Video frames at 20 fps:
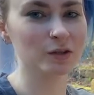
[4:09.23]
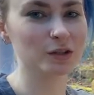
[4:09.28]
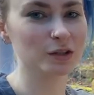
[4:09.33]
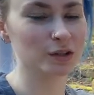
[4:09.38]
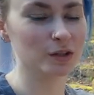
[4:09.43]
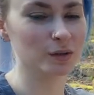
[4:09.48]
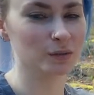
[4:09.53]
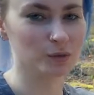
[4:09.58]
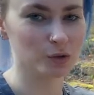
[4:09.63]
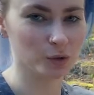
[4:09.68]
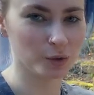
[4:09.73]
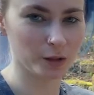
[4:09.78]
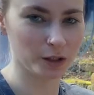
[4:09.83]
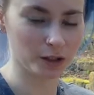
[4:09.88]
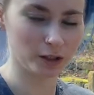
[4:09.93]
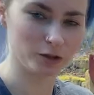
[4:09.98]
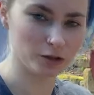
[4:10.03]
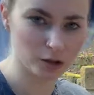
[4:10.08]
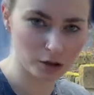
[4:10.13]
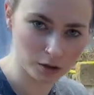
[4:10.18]
so I'm
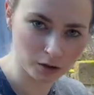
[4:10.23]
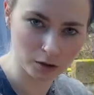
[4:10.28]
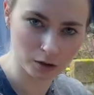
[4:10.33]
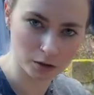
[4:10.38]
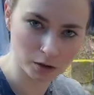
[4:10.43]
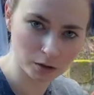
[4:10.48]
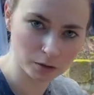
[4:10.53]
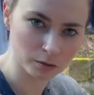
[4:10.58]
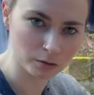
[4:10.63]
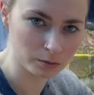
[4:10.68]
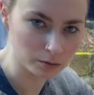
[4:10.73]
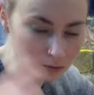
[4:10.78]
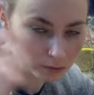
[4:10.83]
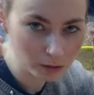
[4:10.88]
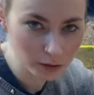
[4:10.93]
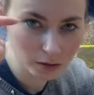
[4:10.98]
talking to you,